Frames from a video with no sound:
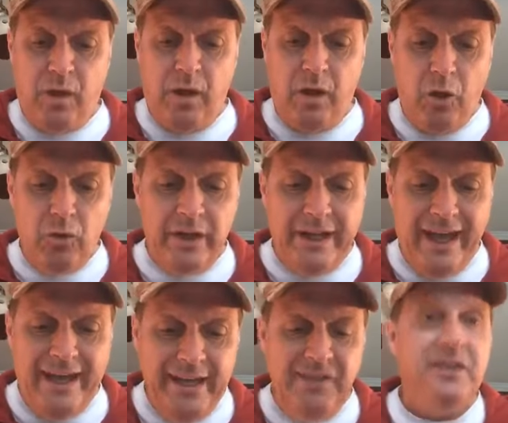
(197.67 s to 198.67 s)
only
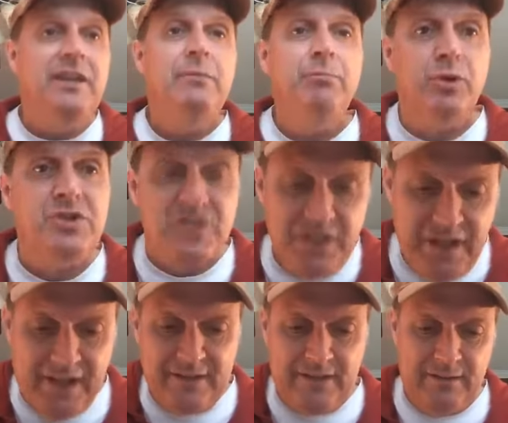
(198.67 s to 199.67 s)

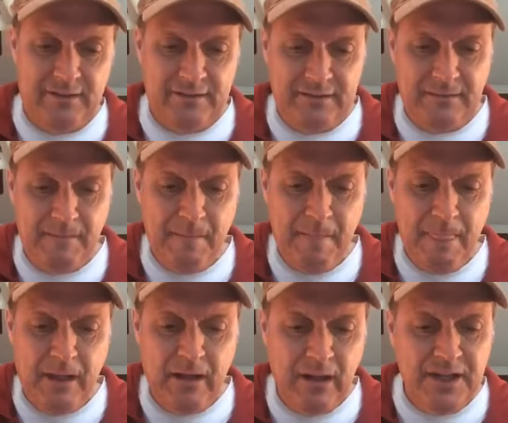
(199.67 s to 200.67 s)
18%,
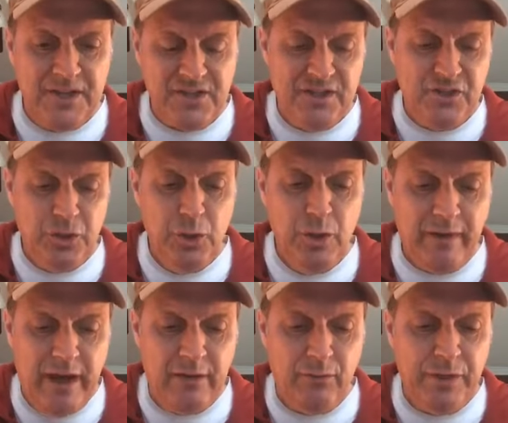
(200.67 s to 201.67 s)
less than two of
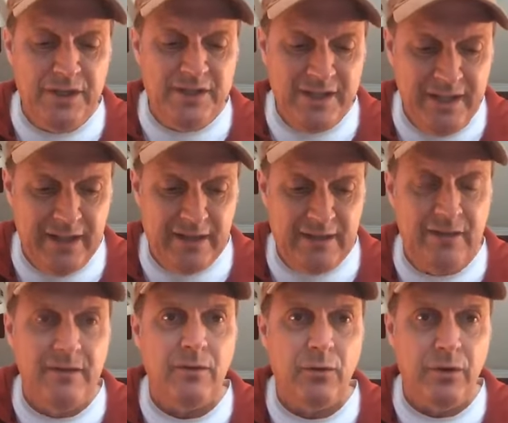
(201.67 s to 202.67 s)
every 10,
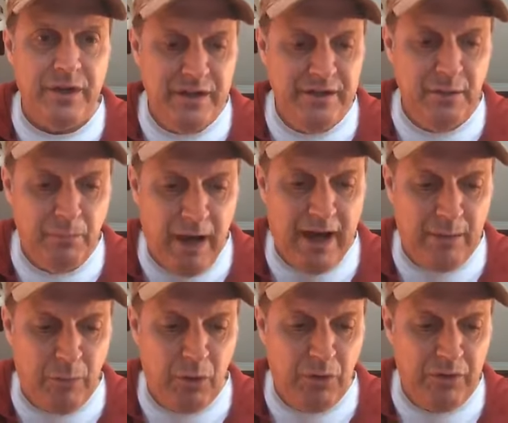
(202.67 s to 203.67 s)
read the
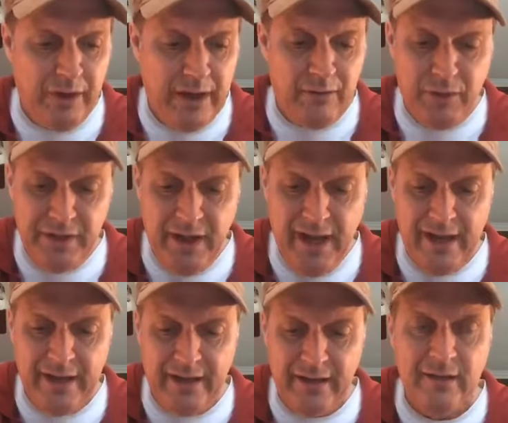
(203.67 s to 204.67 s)
Bible every
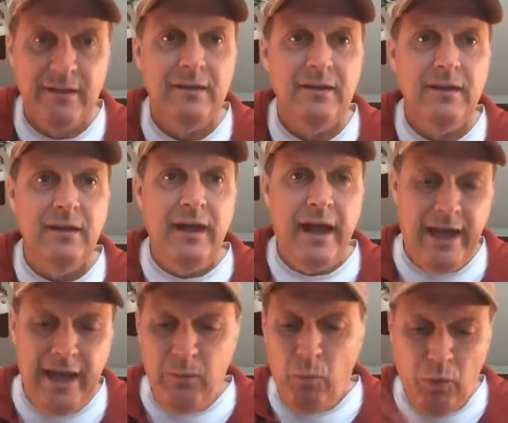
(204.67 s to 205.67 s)
day.
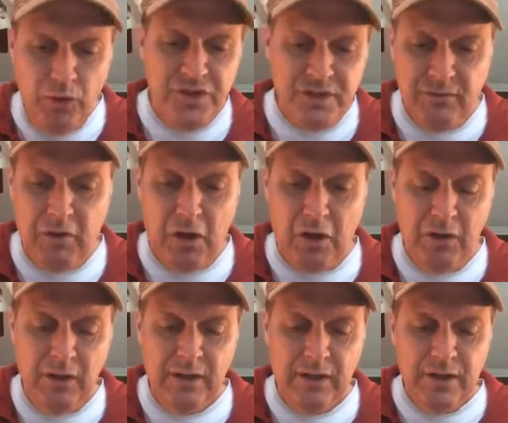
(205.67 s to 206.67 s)
And worst of
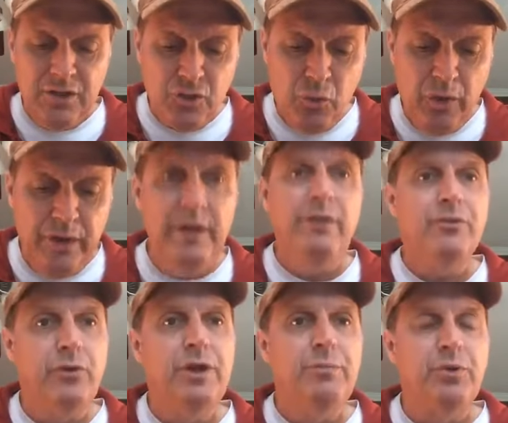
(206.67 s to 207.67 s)
all,
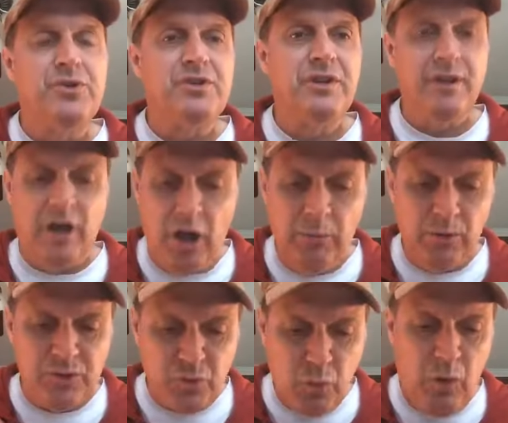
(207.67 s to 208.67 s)
23%,
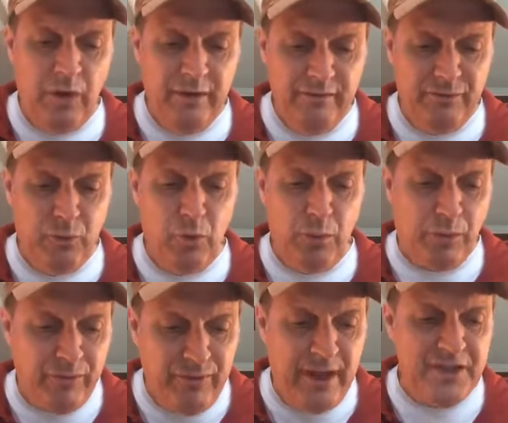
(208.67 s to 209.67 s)
almost one in four
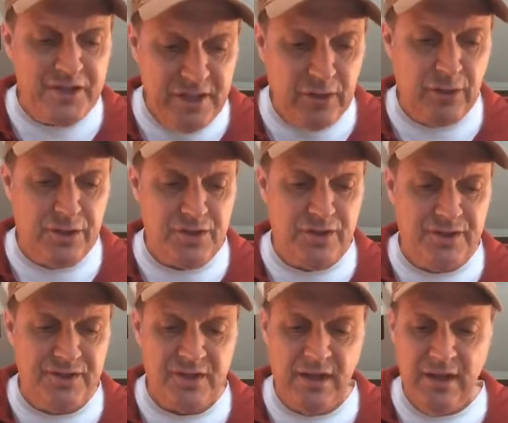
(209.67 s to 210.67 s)
professing
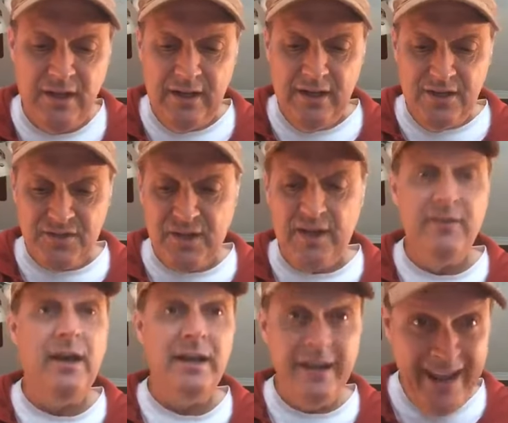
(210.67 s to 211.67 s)
Christians, say
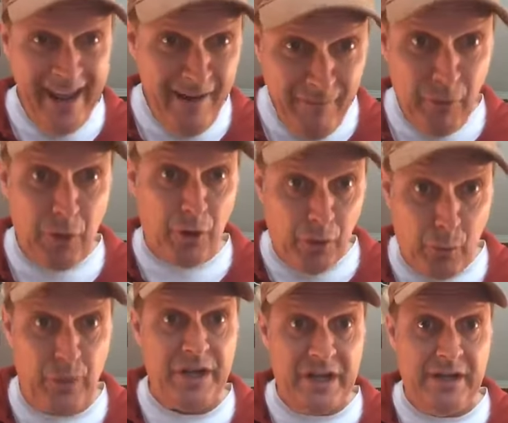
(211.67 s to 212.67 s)
they never
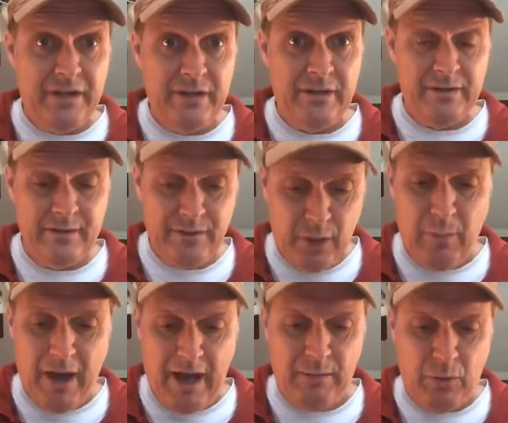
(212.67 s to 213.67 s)
read their
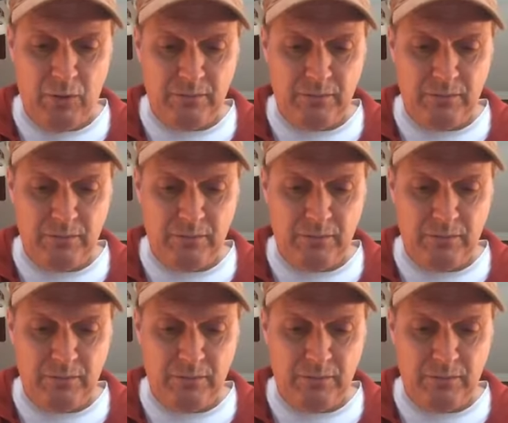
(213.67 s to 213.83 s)
Bible.